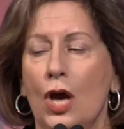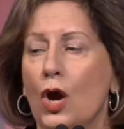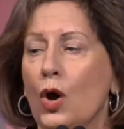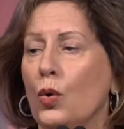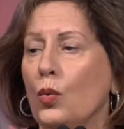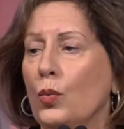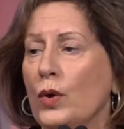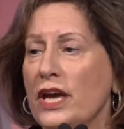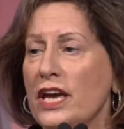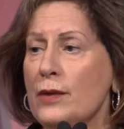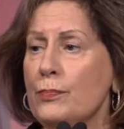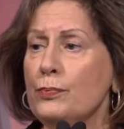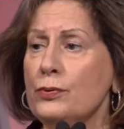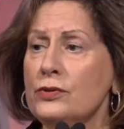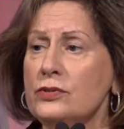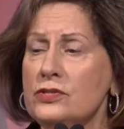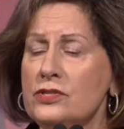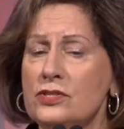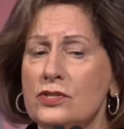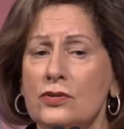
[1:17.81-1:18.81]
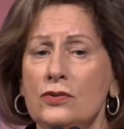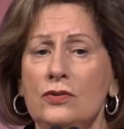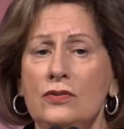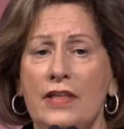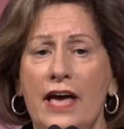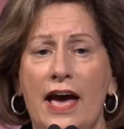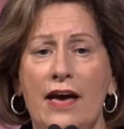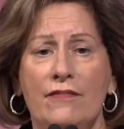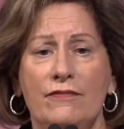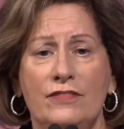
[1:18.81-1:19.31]
We pursue
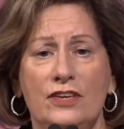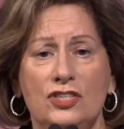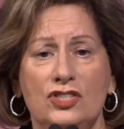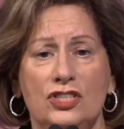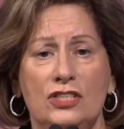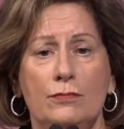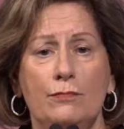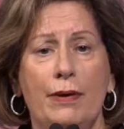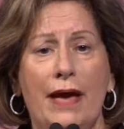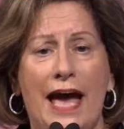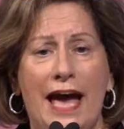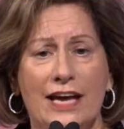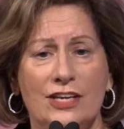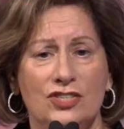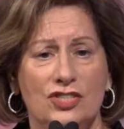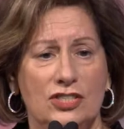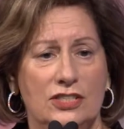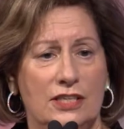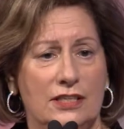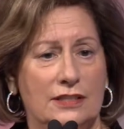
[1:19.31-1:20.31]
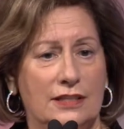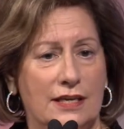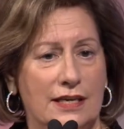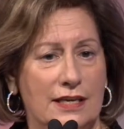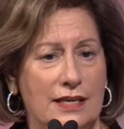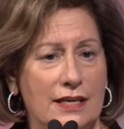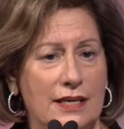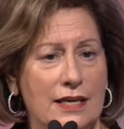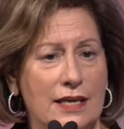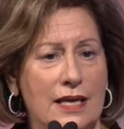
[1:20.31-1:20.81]
that vision
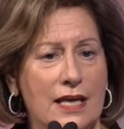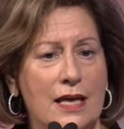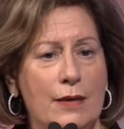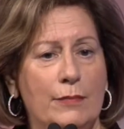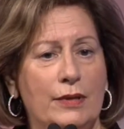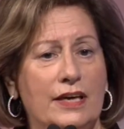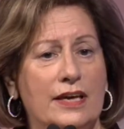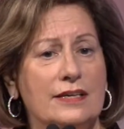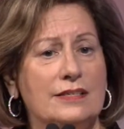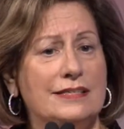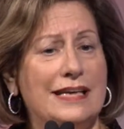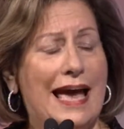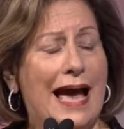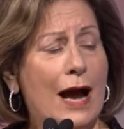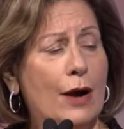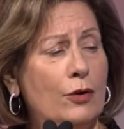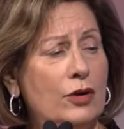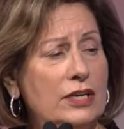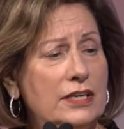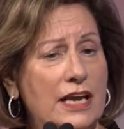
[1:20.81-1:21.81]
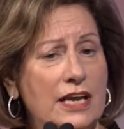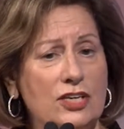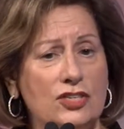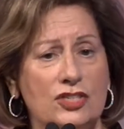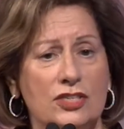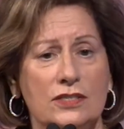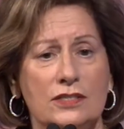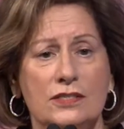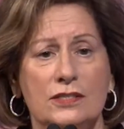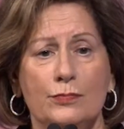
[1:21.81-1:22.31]
passionately because our
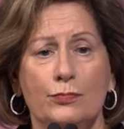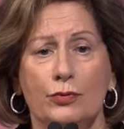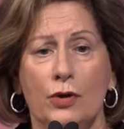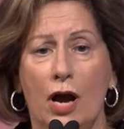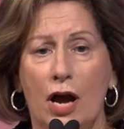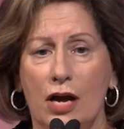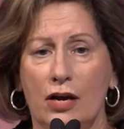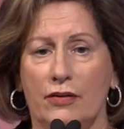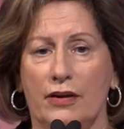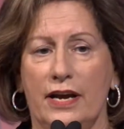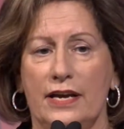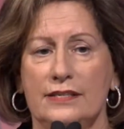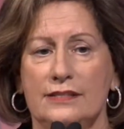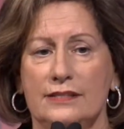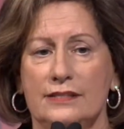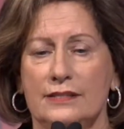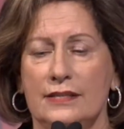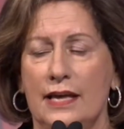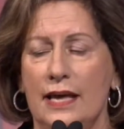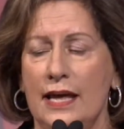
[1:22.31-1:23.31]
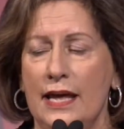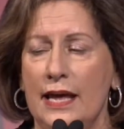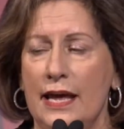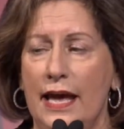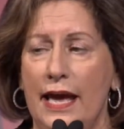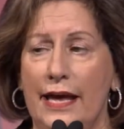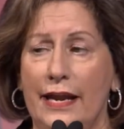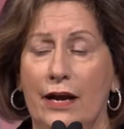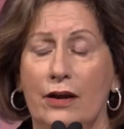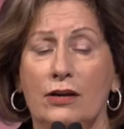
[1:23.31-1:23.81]
nation's progress
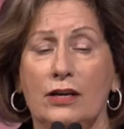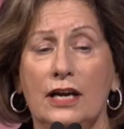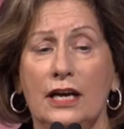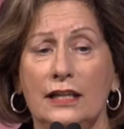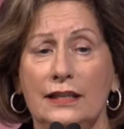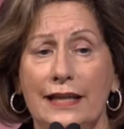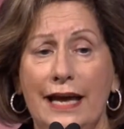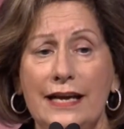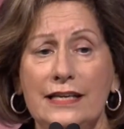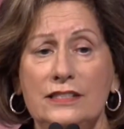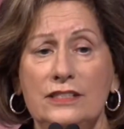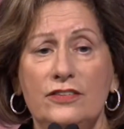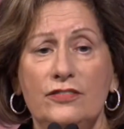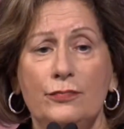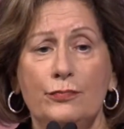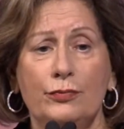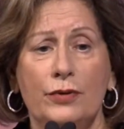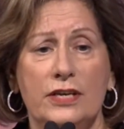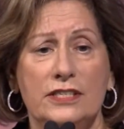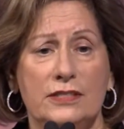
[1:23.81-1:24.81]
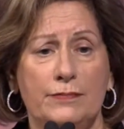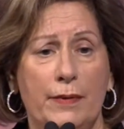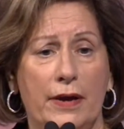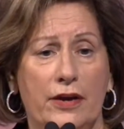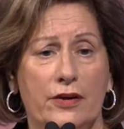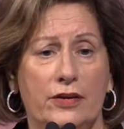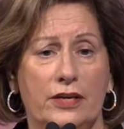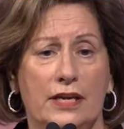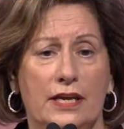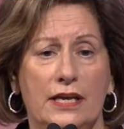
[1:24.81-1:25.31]
and our collective
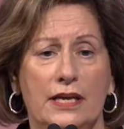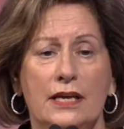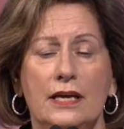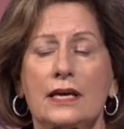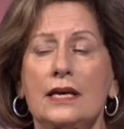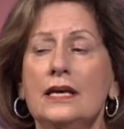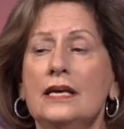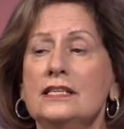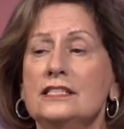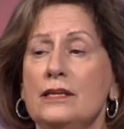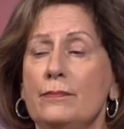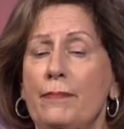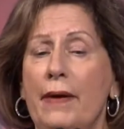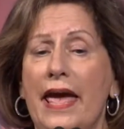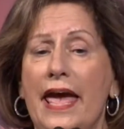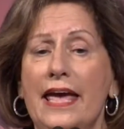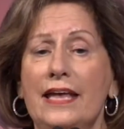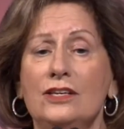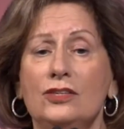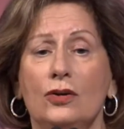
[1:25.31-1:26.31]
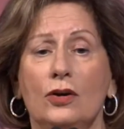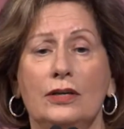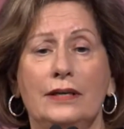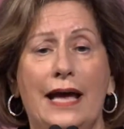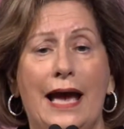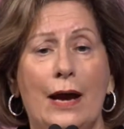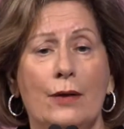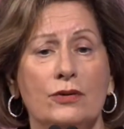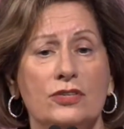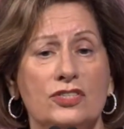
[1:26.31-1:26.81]
prosperity depend on
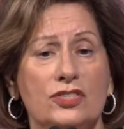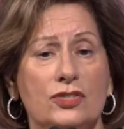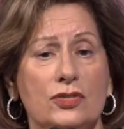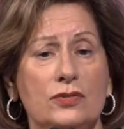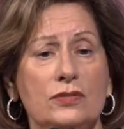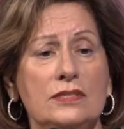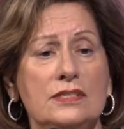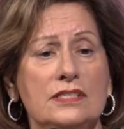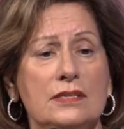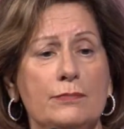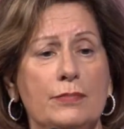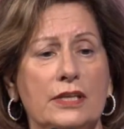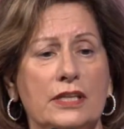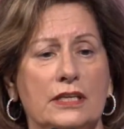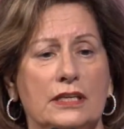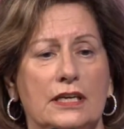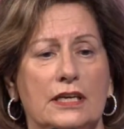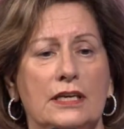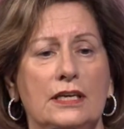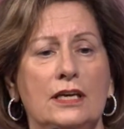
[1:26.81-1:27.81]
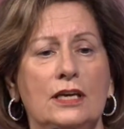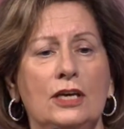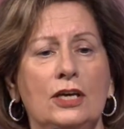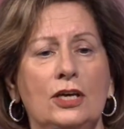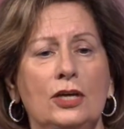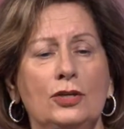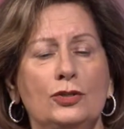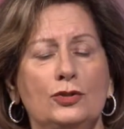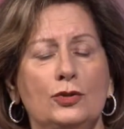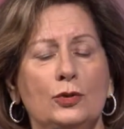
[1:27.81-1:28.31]
our students' ability
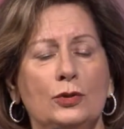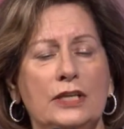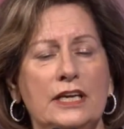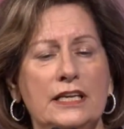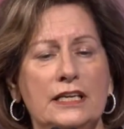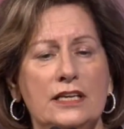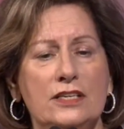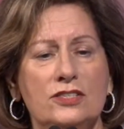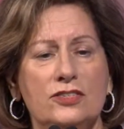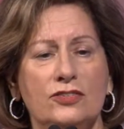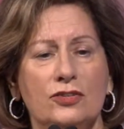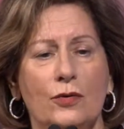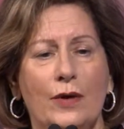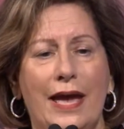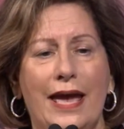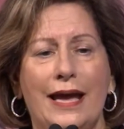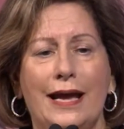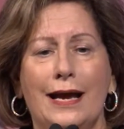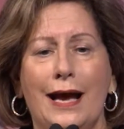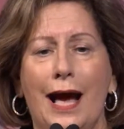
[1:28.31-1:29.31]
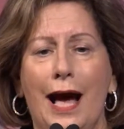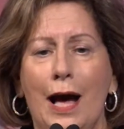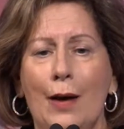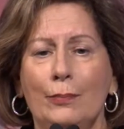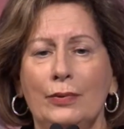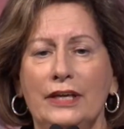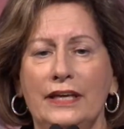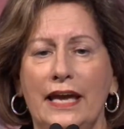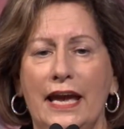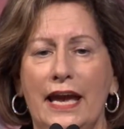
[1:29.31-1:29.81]
to lead us through a
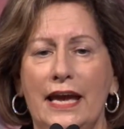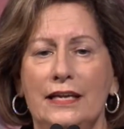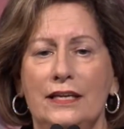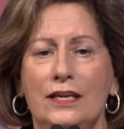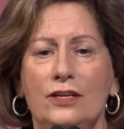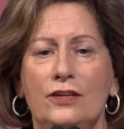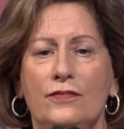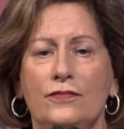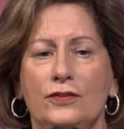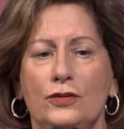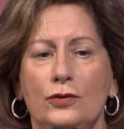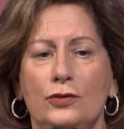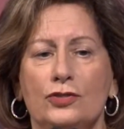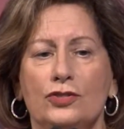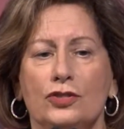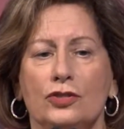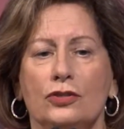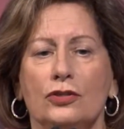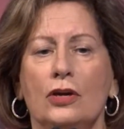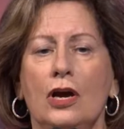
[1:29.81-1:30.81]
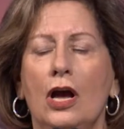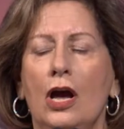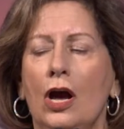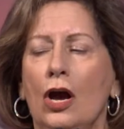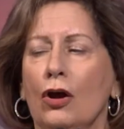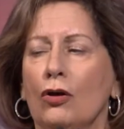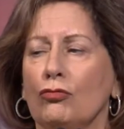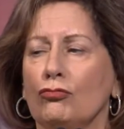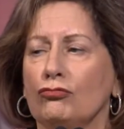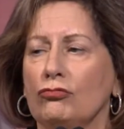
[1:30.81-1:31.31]
complicated future
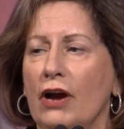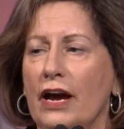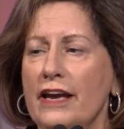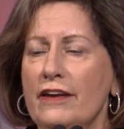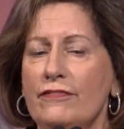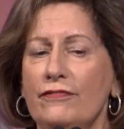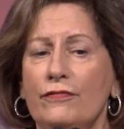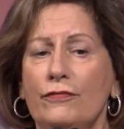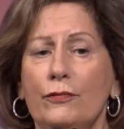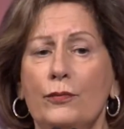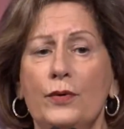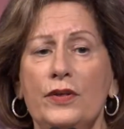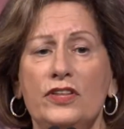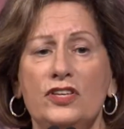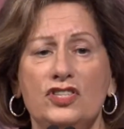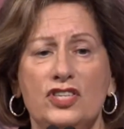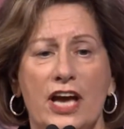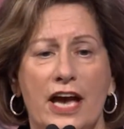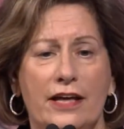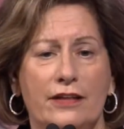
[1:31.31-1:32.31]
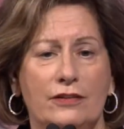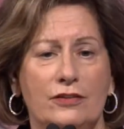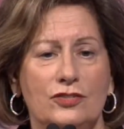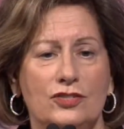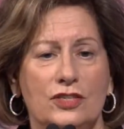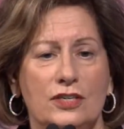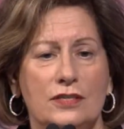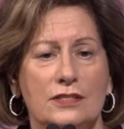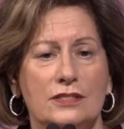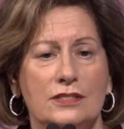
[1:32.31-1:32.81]
rife with
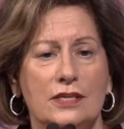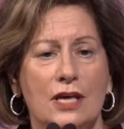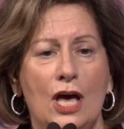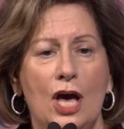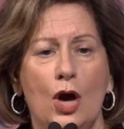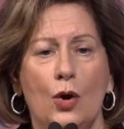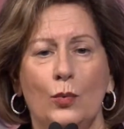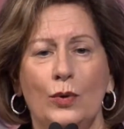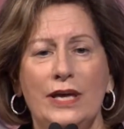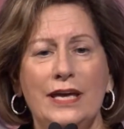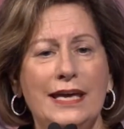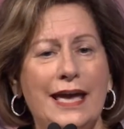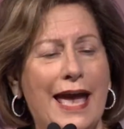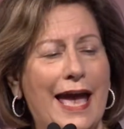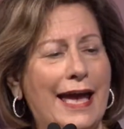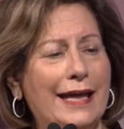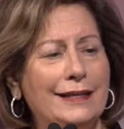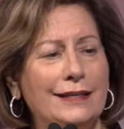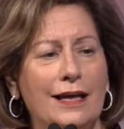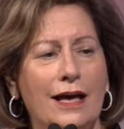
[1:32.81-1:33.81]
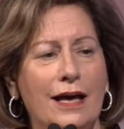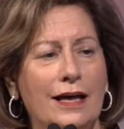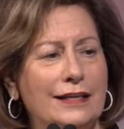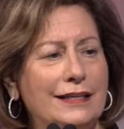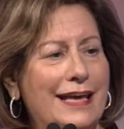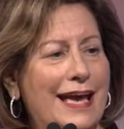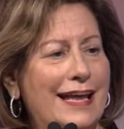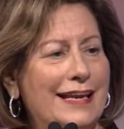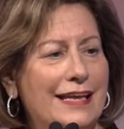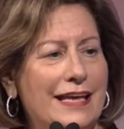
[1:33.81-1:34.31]
challenges we cannot
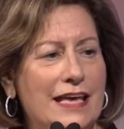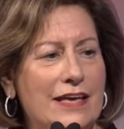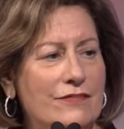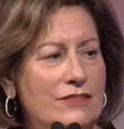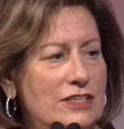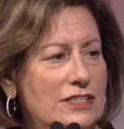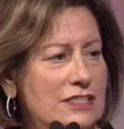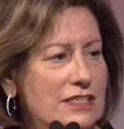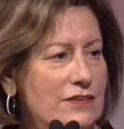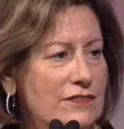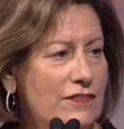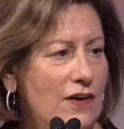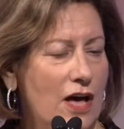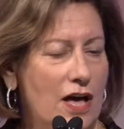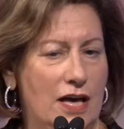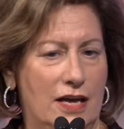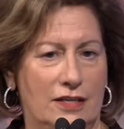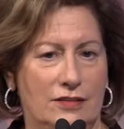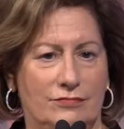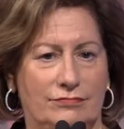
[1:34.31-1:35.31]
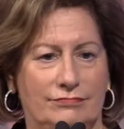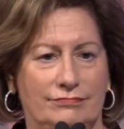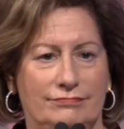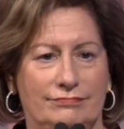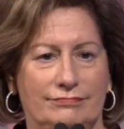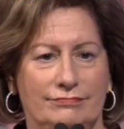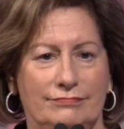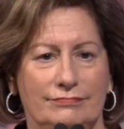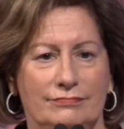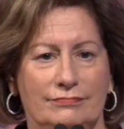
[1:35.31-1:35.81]
yet even define.
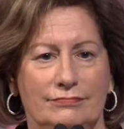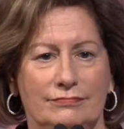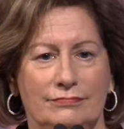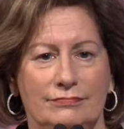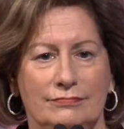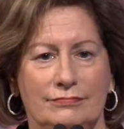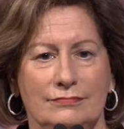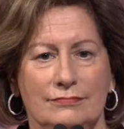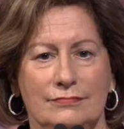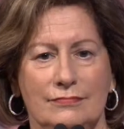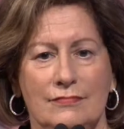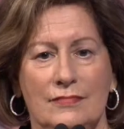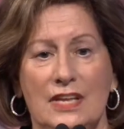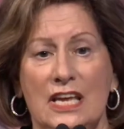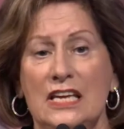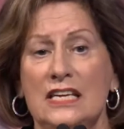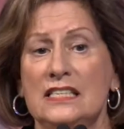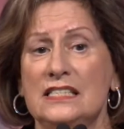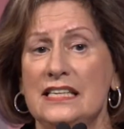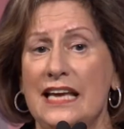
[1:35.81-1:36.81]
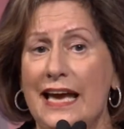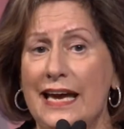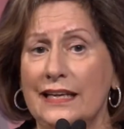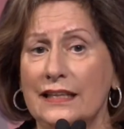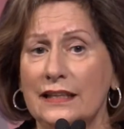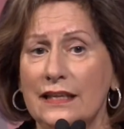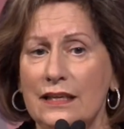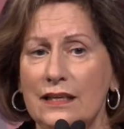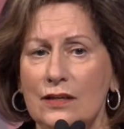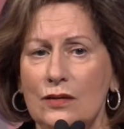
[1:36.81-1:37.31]

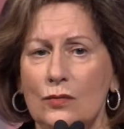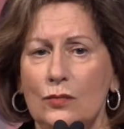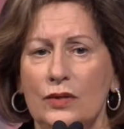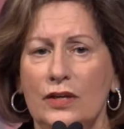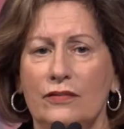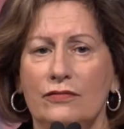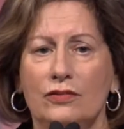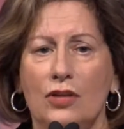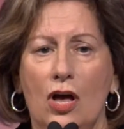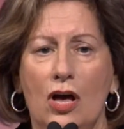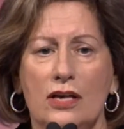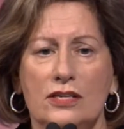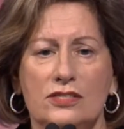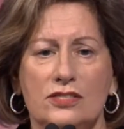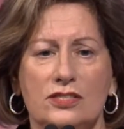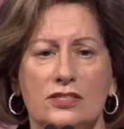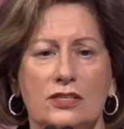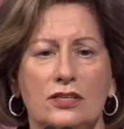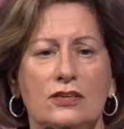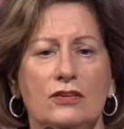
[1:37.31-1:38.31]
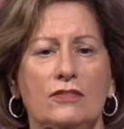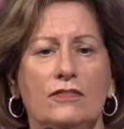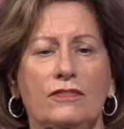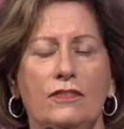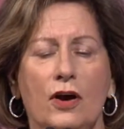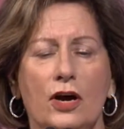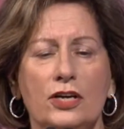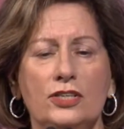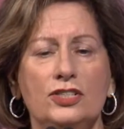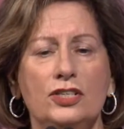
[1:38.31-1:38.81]
Sadly, we have lost
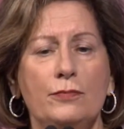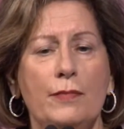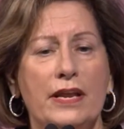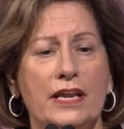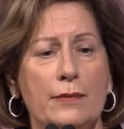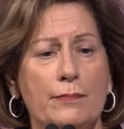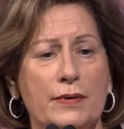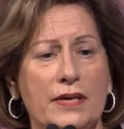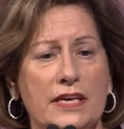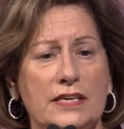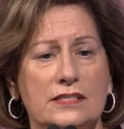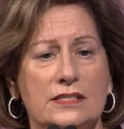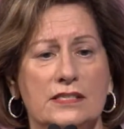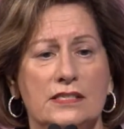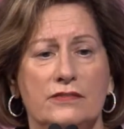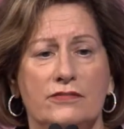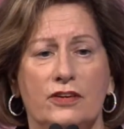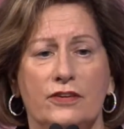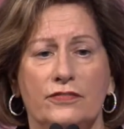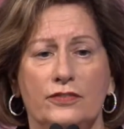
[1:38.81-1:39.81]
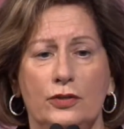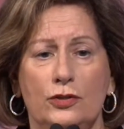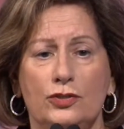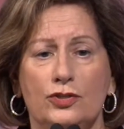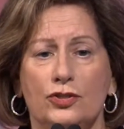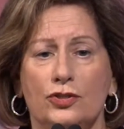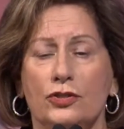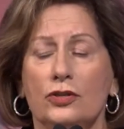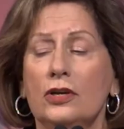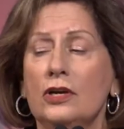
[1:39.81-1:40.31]
far too many pieces of our
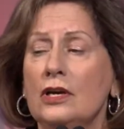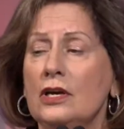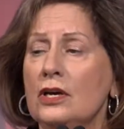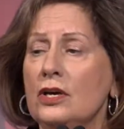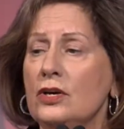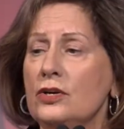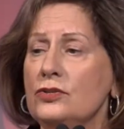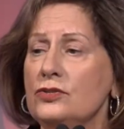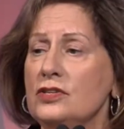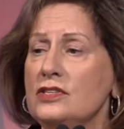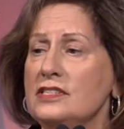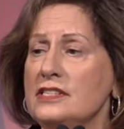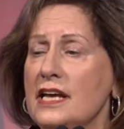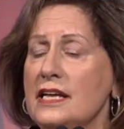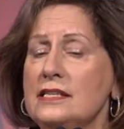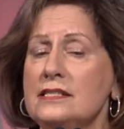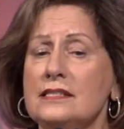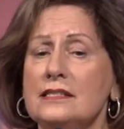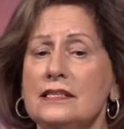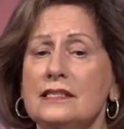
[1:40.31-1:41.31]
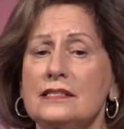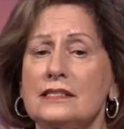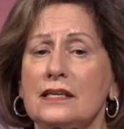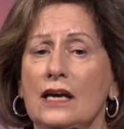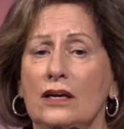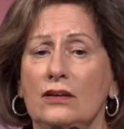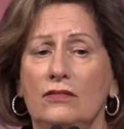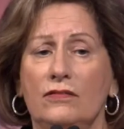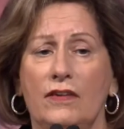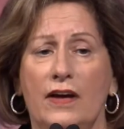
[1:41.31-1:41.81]
future to senseless
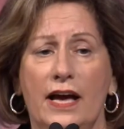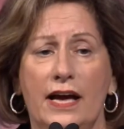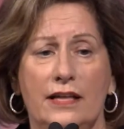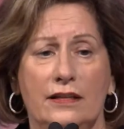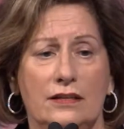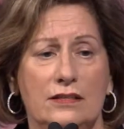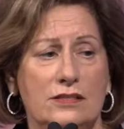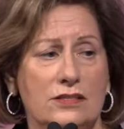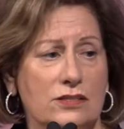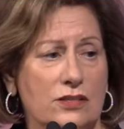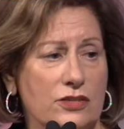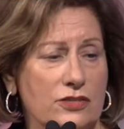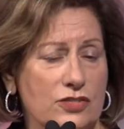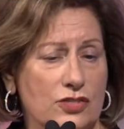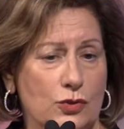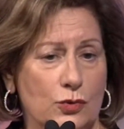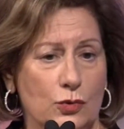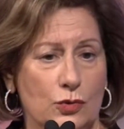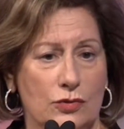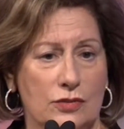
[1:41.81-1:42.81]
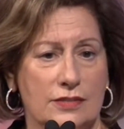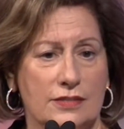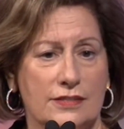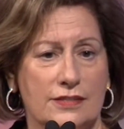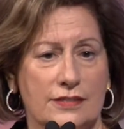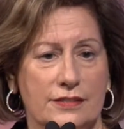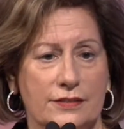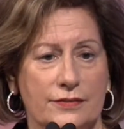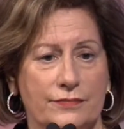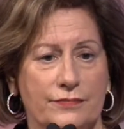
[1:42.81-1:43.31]
gun violence in our schools.